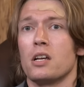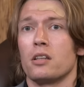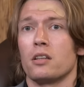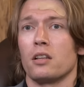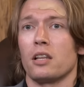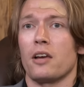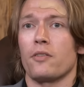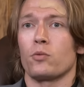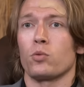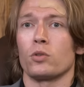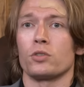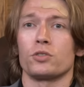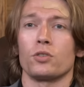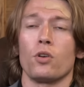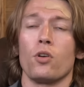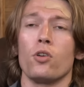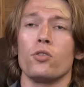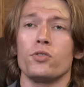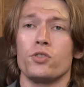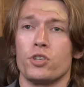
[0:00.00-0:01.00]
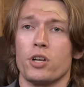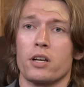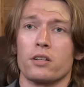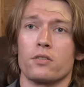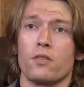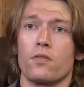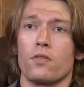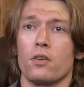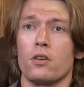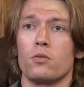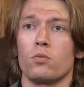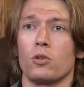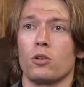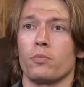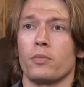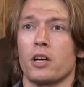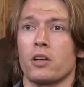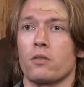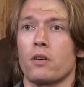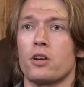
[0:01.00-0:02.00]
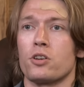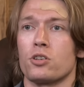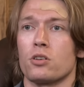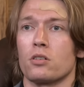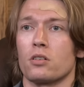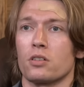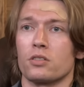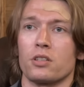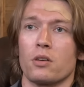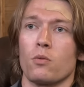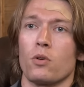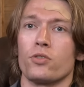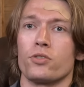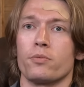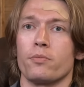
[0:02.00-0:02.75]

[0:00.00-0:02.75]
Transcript: The left wants unchecked third world migration because they want